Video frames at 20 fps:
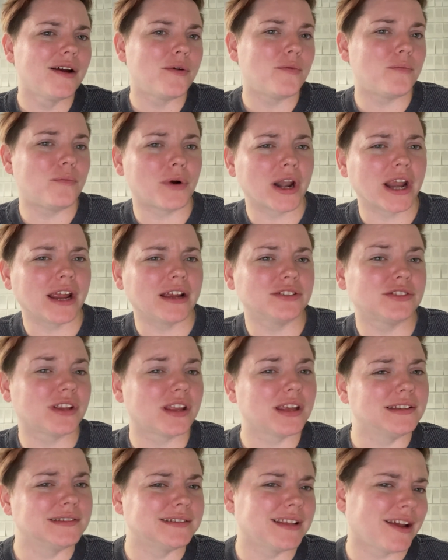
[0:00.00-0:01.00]
branch that
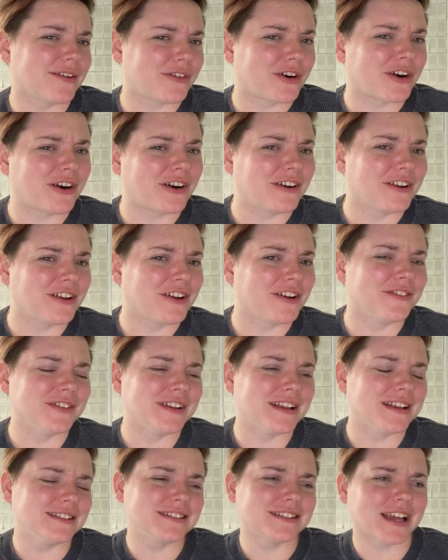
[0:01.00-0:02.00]
he's never heard of, and
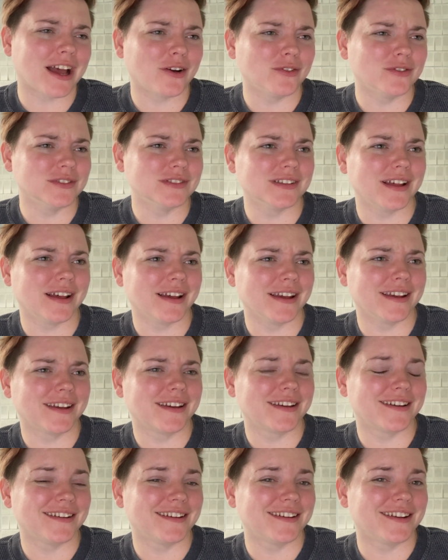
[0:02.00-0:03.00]
it sounds
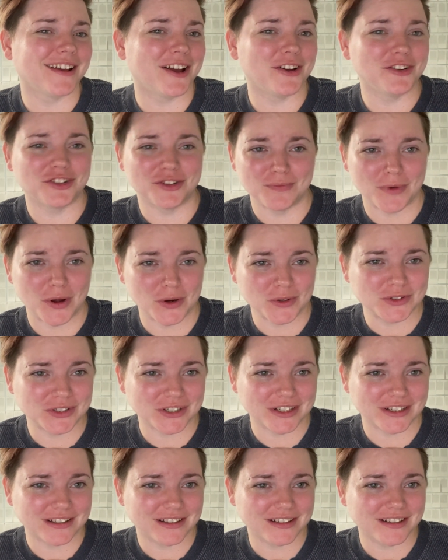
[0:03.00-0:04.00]
like a
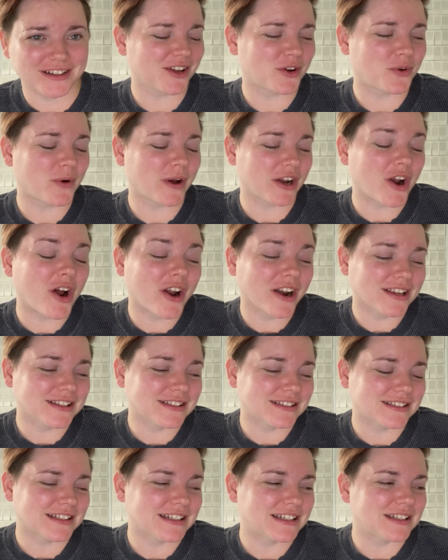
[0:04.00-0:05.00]
demotion, quite
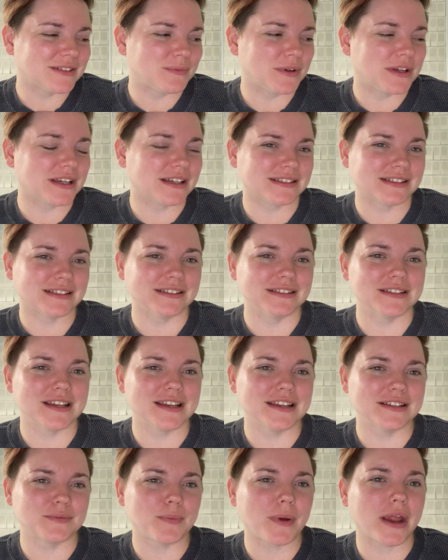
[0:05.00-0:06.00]
honestly, because
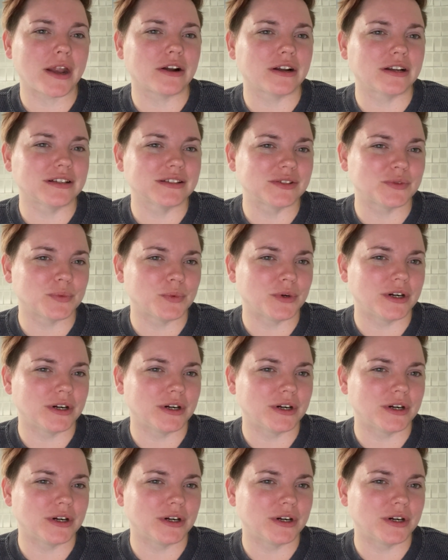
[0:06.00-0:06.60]
his parents